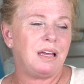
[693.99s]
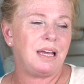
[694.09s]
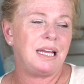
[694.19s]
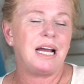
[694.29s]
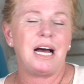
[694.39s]

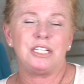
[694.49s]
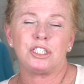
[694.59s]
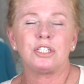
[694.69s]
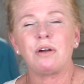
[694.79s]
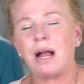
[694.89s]
an
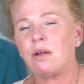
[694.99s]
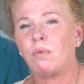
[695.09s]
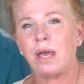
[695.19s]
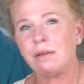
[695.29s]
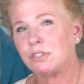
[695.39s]
underground
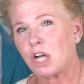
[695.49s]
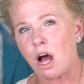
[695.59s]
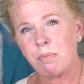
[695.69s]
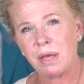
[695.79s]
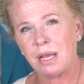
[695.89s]
way of
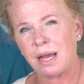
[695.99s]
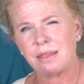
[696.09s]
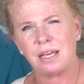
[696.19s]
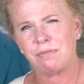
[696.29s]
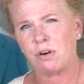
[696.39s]
shopping, I
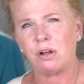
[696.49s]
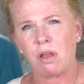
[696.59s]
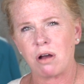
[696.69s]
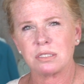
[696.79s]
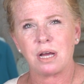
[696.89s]
think, for a
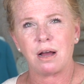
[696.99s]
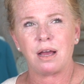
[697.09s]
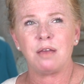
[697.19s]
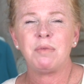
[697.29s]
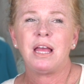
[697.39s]
long
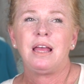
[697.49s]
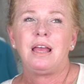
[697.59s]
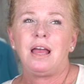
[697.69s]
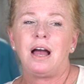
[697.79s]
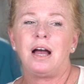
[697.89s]
time,
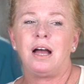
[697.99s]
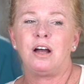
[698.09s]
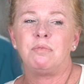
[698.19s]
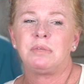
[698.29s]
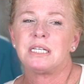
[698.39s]

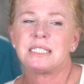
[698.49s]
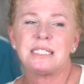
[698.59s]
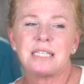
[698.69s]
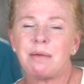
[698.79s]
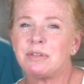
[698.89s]
because
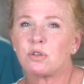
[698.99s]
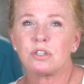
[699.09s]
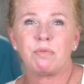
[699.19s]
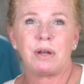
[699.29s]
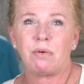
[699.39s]
consignment stores
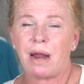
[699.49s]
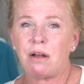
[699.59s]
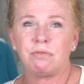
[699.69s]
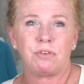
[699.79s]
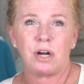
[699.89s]
have been
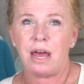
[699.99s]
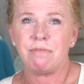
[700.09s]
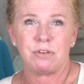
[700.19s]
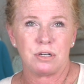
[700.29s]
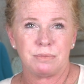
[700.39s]
around
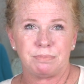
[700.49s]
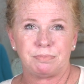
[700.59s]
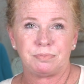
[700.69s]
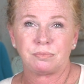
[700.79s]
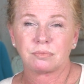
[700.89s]
forever.
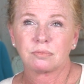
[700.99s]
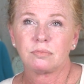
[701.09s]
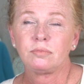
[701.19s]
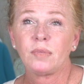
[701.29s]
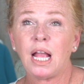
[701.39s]

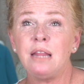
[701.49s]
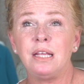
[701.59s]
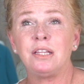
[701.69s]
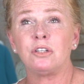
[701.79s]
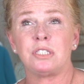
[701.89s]
And
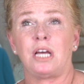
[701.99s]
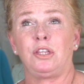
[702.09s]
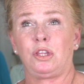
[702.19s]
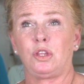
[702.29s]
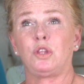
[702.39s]
then there's a
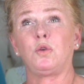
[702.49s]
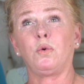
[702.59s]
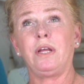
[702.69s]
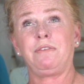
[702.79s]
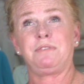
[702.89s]

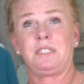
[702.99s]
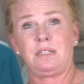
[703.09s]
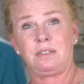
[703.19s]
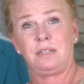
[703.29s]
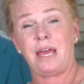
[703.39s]
thrift
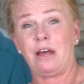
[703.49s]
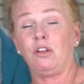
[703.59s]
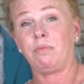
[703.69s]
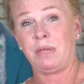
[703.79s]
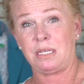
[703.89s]

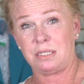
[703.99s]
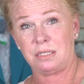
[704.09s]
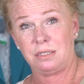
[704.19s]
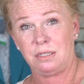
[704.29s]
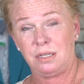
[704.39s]
element
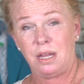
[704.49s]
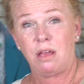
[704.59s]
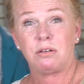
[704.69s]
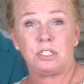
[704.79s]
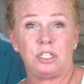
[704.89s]

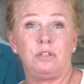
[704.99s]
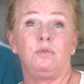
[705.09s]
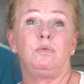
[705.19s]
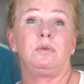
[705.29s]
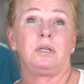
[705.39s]

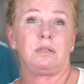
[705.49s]
to,